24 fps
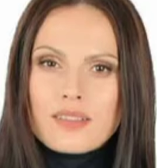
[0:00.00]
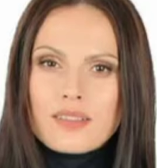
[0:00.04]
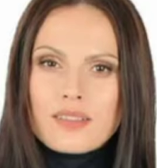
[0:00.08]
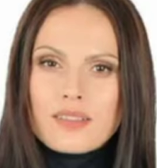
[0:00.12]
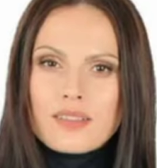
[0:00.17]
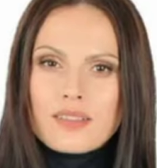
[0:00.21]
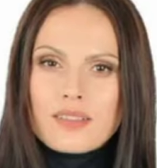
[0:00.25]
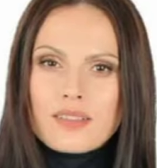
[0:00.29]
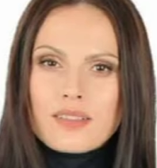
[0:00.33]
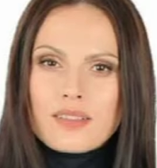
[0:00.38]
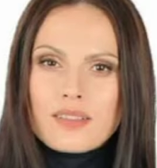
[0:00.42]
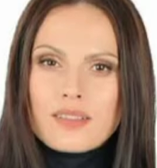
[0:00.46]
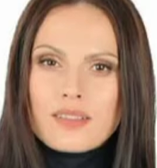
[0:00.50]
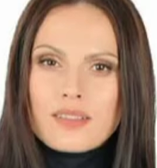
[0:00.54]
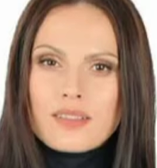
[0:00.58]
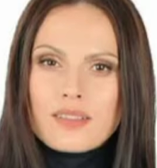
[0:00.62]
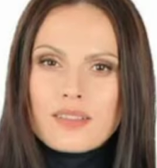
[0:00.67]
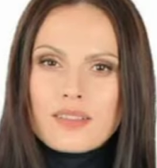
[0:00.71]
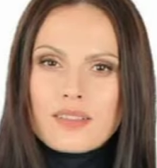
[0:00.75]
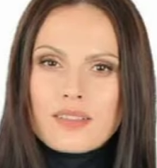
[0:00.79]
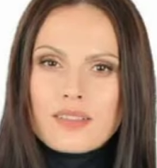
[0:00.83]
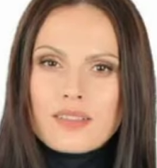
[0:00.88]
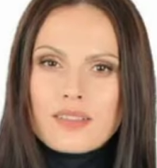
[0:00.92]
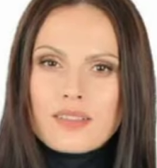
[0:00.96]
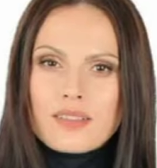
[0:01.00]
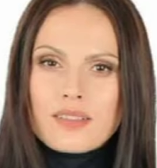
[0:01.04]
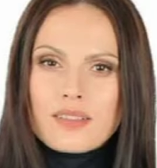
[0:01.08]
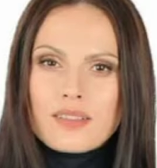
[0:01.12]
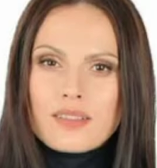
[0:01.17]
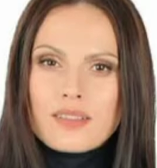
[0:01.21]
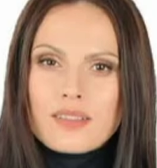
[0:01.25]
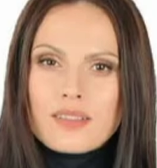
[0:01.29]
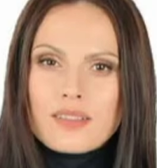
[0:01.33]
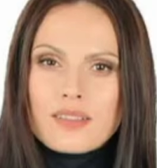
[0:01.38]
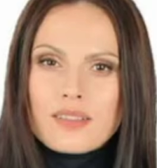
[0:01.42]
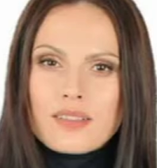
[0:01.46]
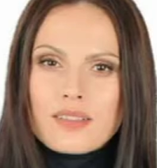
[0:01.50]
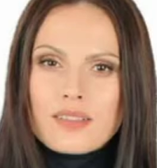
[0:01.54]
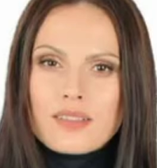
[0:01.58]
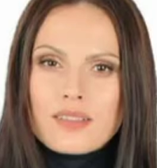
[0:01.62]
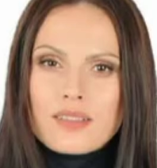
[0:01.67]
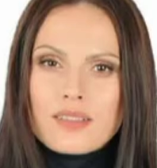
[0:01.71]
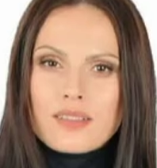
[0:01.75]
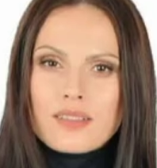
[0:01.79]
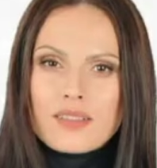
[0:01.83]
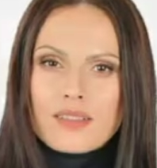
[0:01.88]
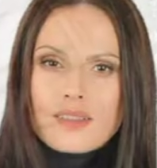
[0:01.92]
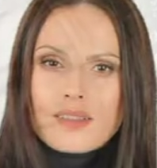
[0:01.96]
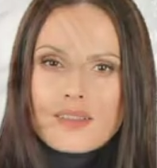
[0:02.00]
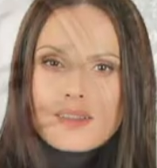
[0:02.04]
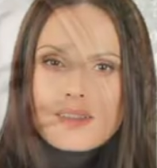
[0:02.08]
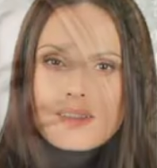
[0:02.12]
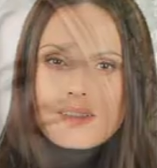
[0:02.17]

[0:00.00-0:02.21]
Nothing is said.